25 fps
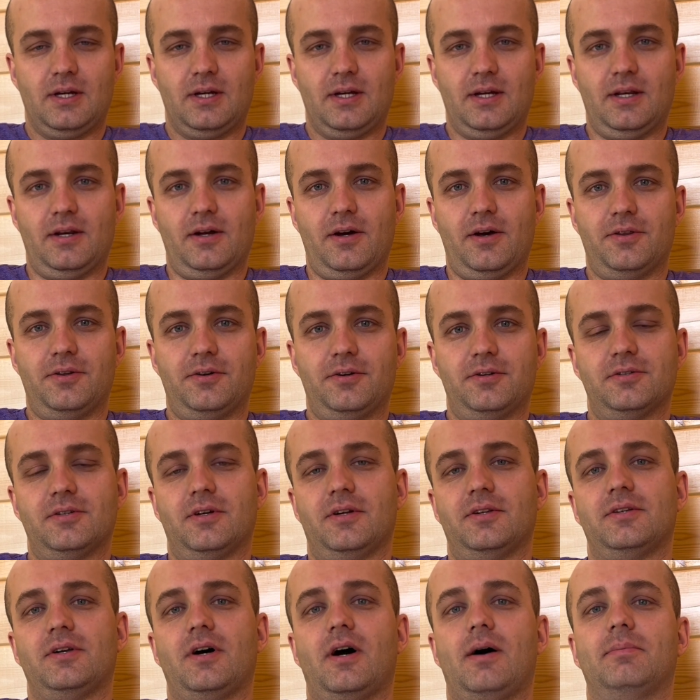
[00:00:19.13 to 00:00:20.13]
and others
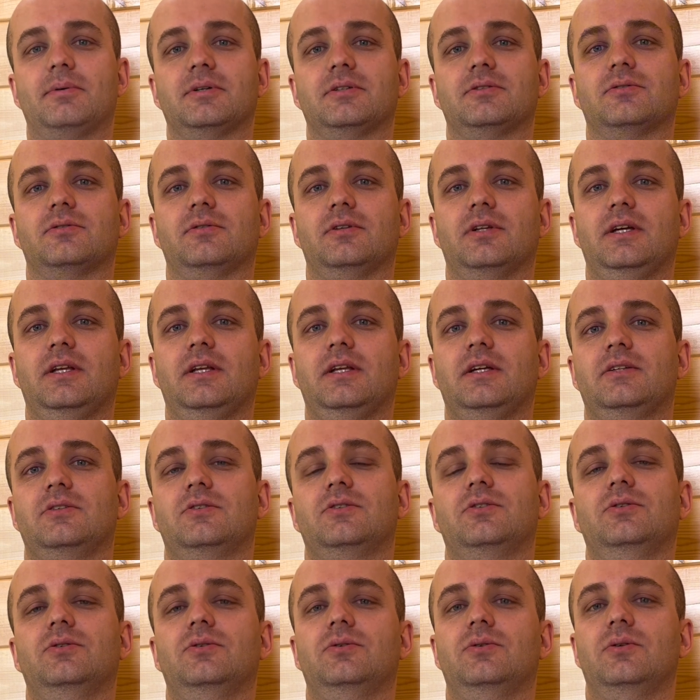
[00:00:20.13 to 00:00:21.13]
on topics relating
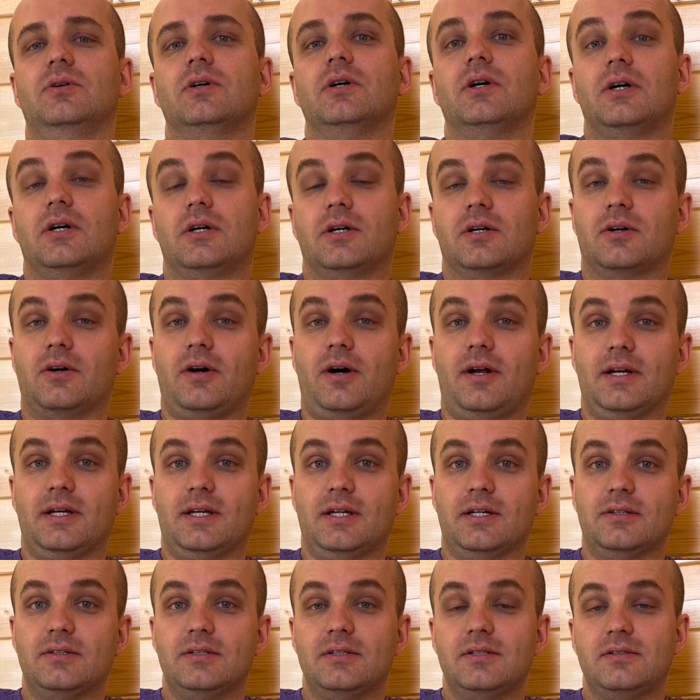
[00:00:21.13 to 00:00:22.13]
to chronic
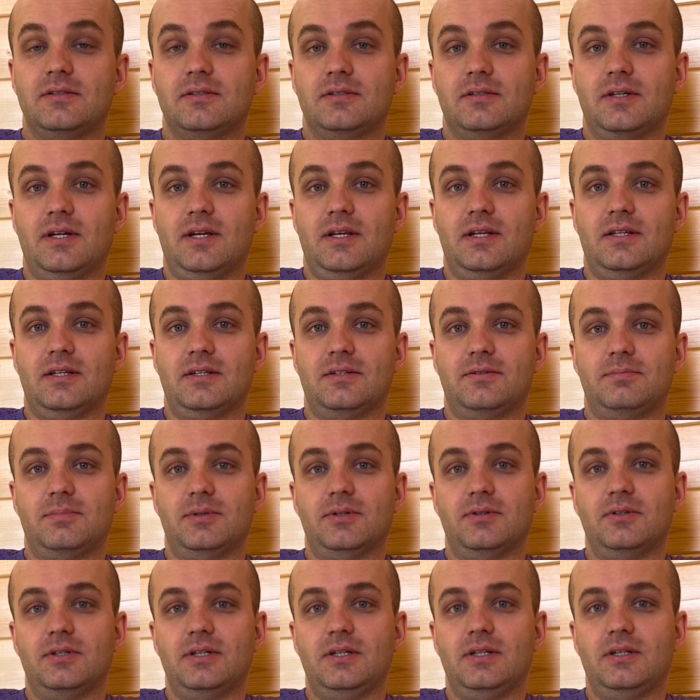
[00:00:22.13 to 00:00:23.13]
illness and
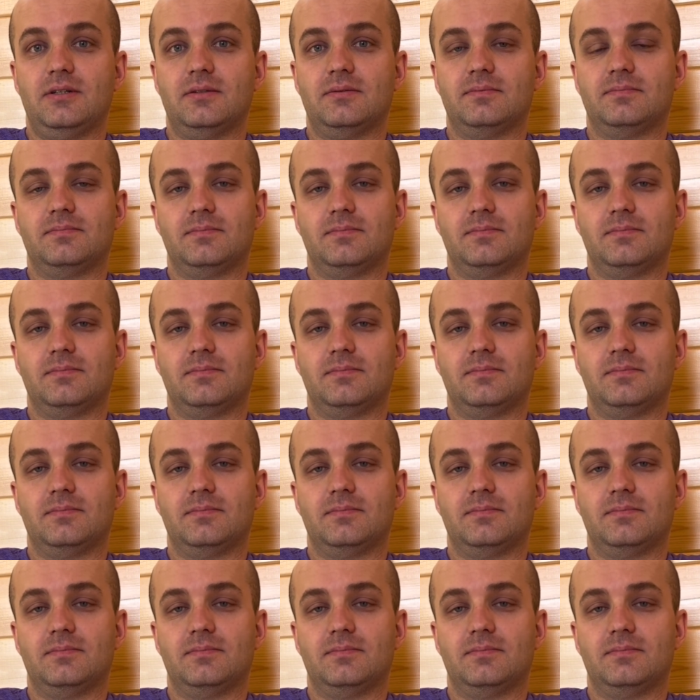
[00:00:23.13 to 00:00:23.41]
disability.